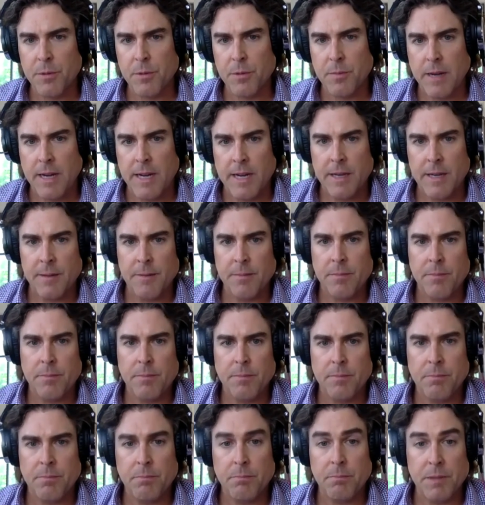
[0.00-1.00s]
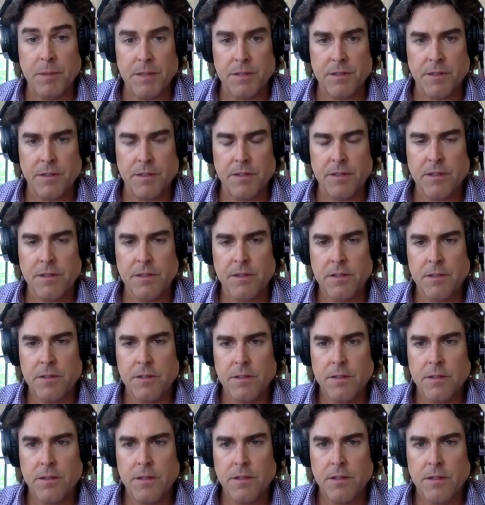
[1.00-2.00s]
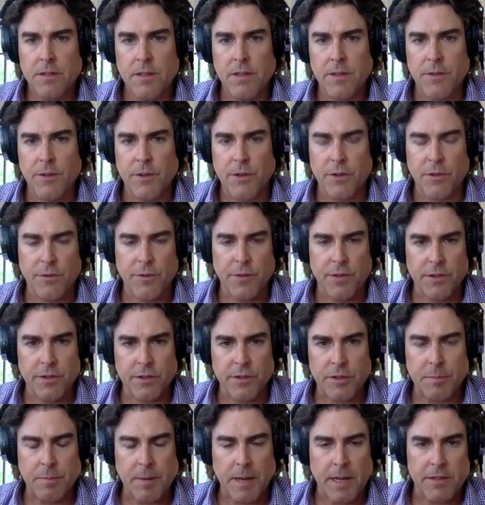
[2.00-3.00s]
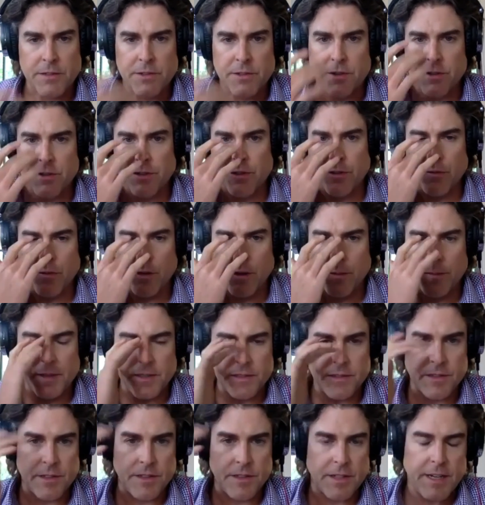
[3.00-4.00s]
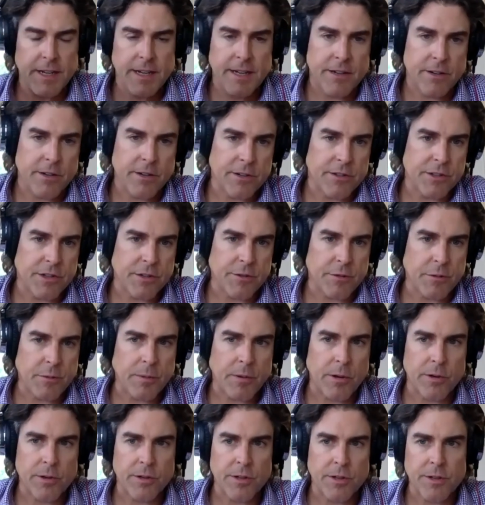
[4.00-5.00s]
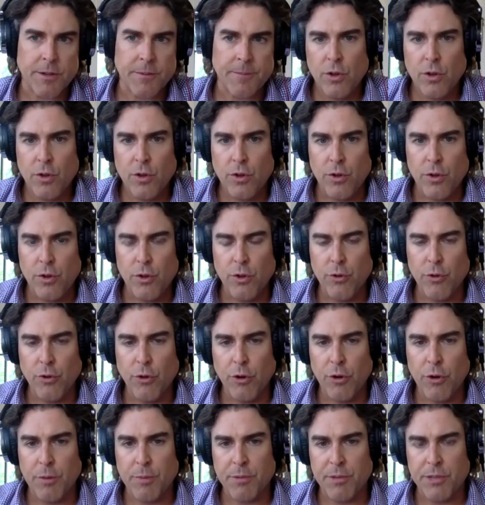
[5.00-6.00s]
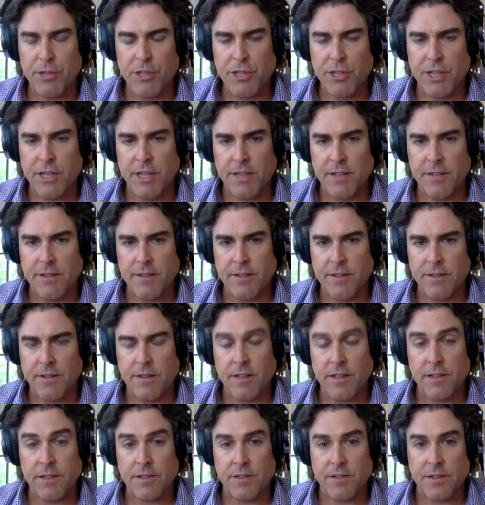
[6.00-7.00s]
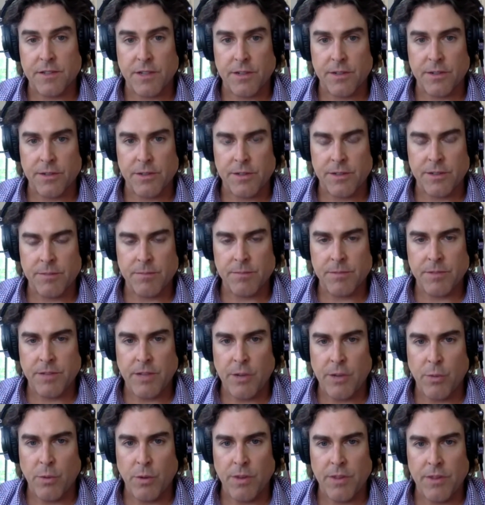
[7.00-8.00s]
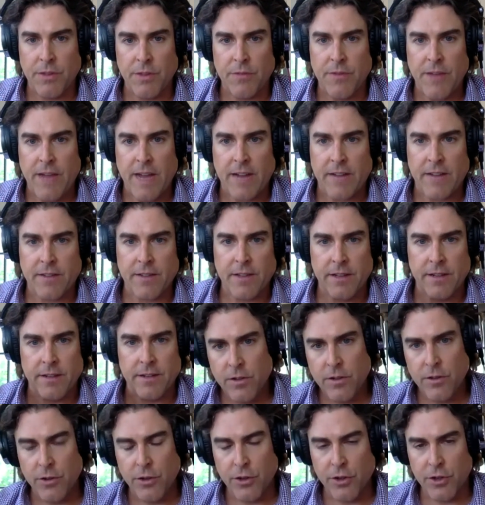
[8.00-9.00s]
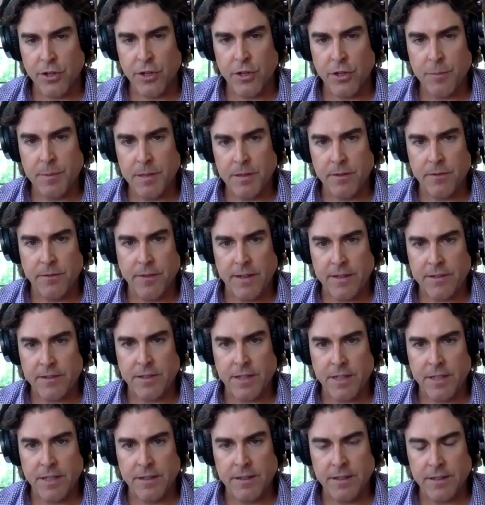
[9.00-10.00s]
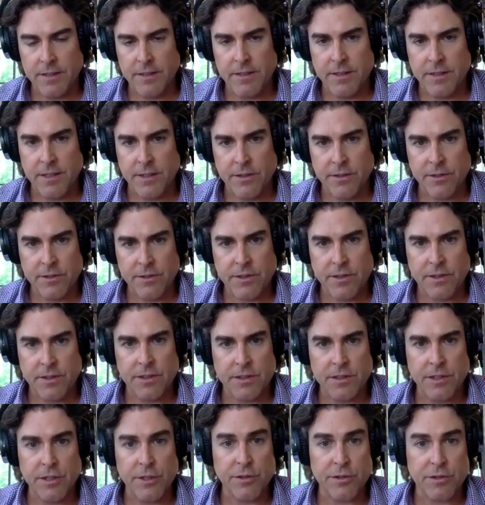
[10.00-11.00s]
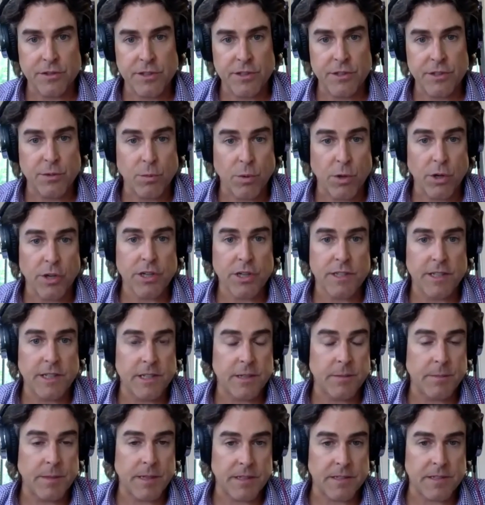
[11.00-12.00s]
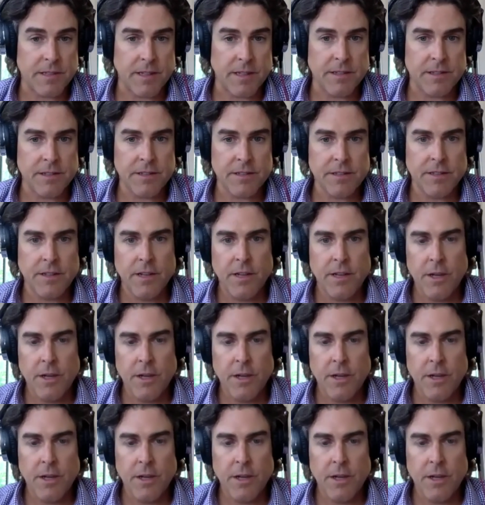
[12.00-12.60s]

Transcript: in my business, if you're a fundless sponsor, you want to be a syndicator or general partner, you don't appreciate necessarily day one the fact that you're going to be investing in these deals and the deals need to work and need to make sense.